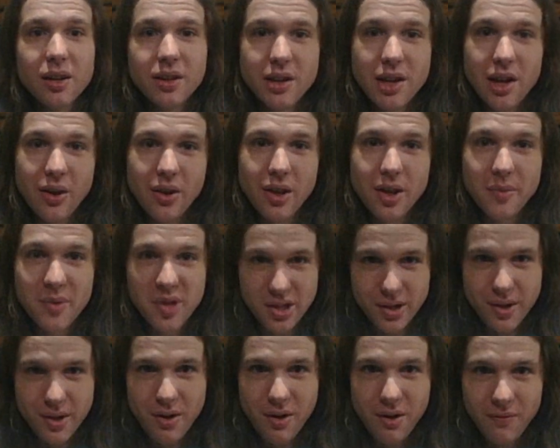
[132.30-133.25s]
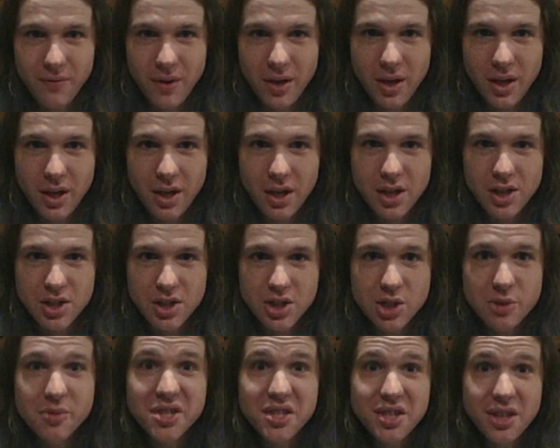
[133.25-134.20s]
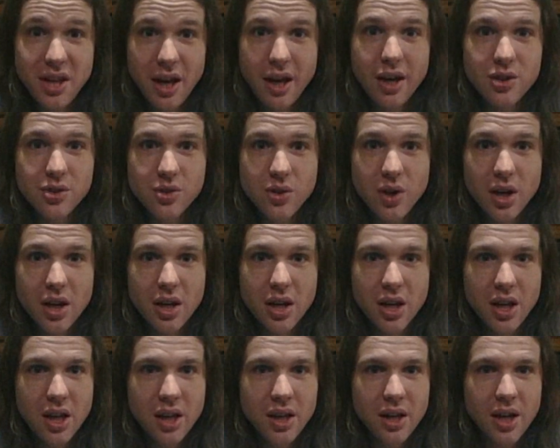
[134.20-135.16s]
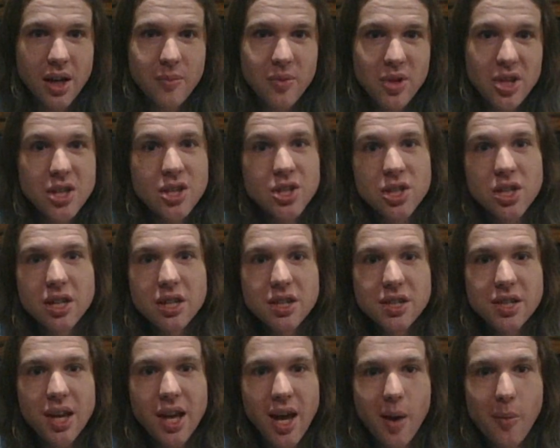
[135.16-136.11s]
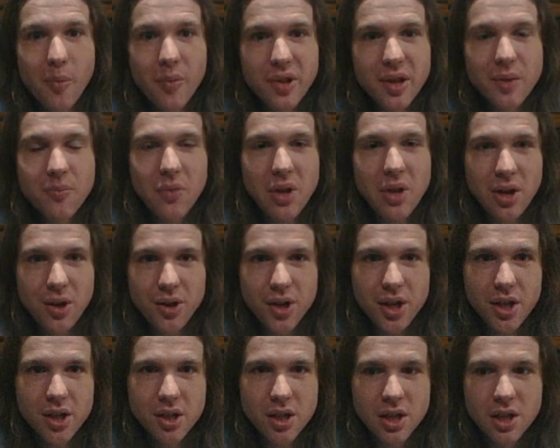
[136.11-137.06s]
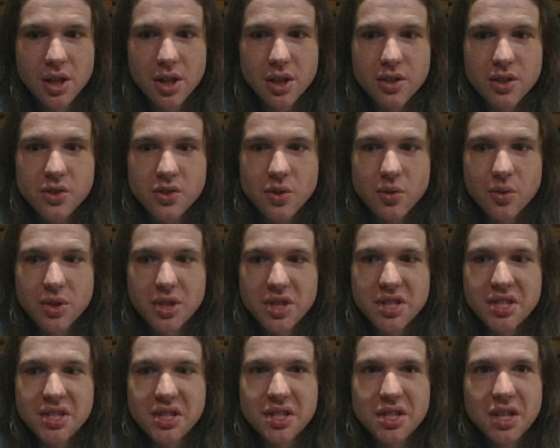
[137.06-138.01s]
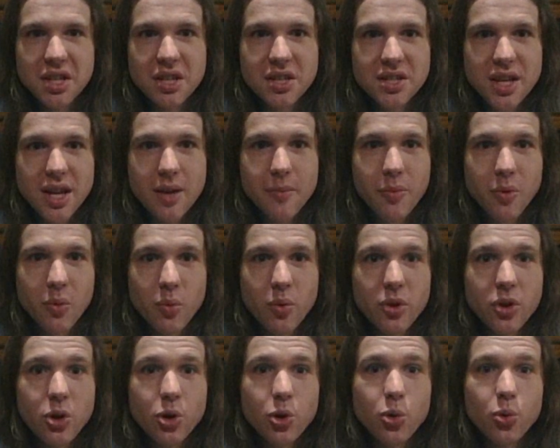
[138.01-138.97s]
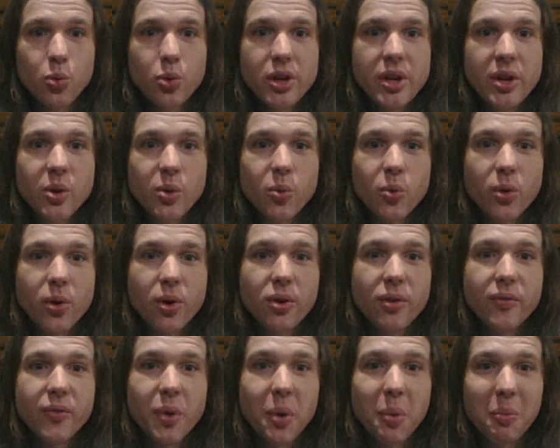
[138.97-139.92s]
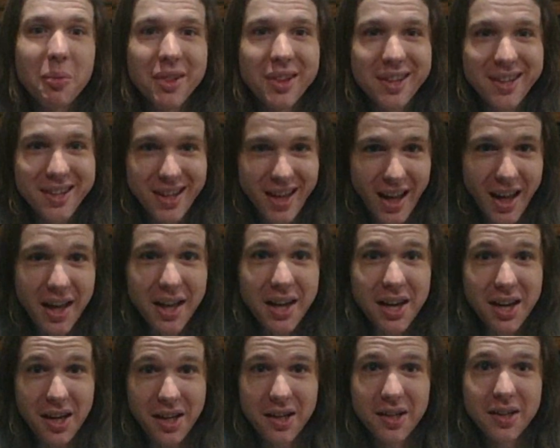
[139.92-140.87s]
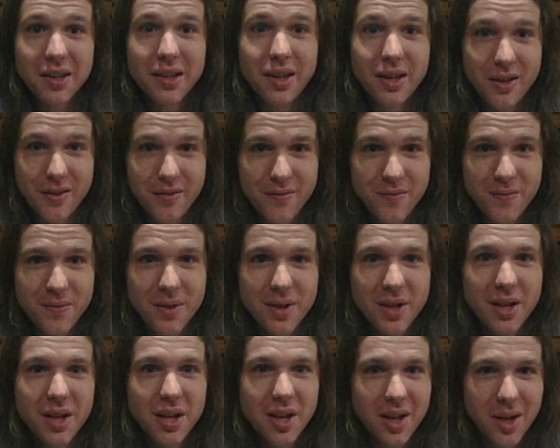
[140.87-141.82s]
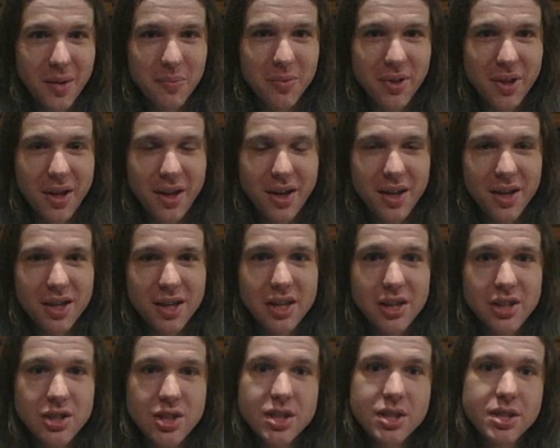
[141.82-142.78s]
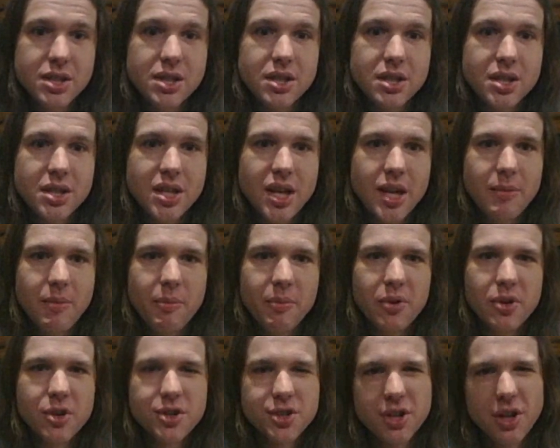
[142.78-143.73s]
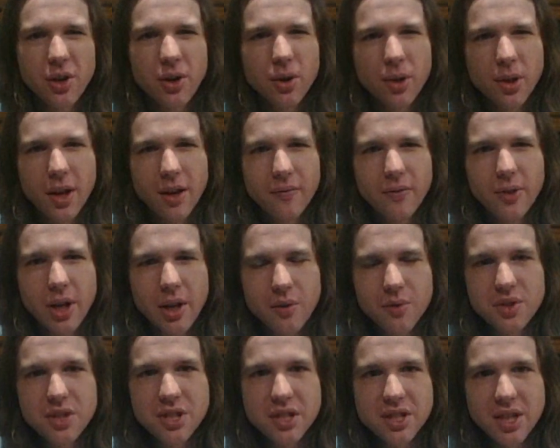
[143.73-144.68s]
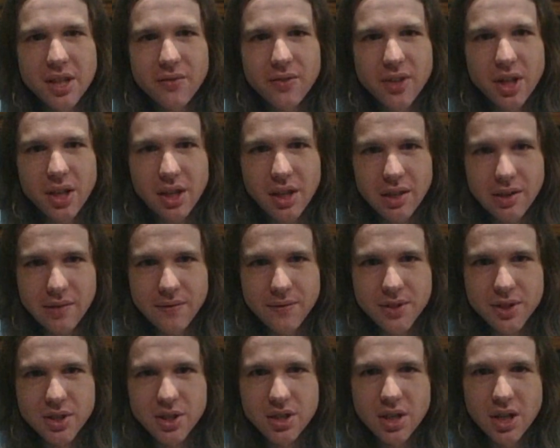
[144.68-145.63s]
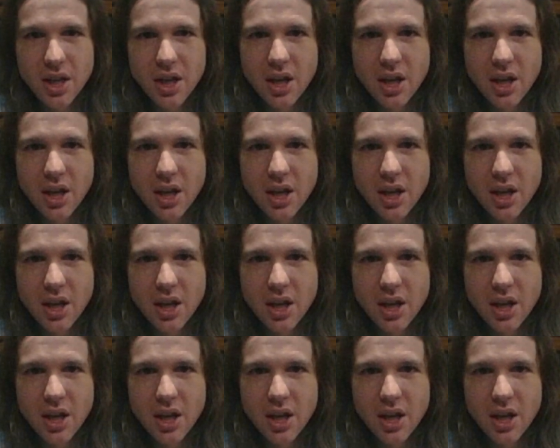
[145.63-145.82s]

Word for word: Now, let me clarify, she was not trying to hit on me. She is happily married. So this is an example where the Greek word for platonic love applied. She's just the type of person that her love language is giving gifts